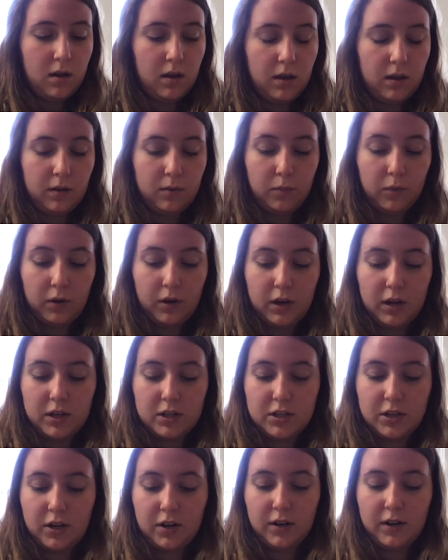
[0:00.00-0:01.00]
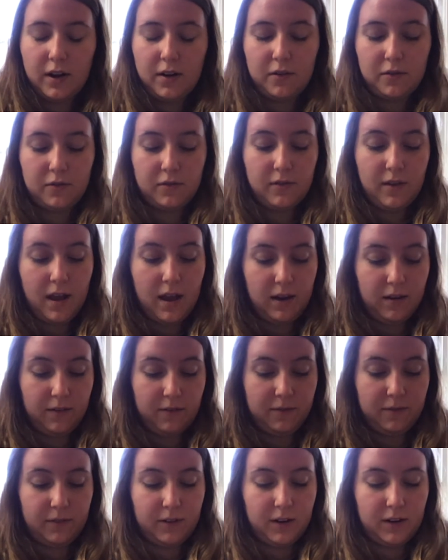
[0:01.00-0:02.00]
And we're going to turn it red
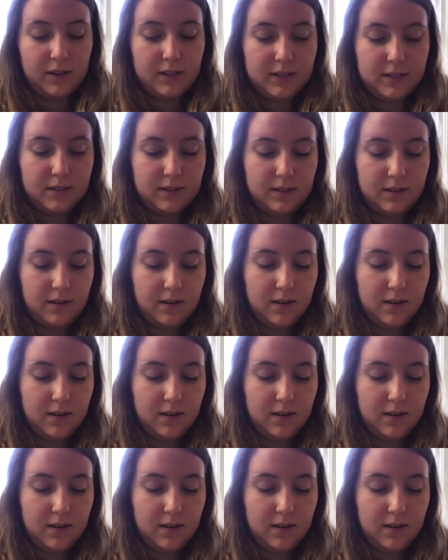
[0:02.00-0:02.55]
first.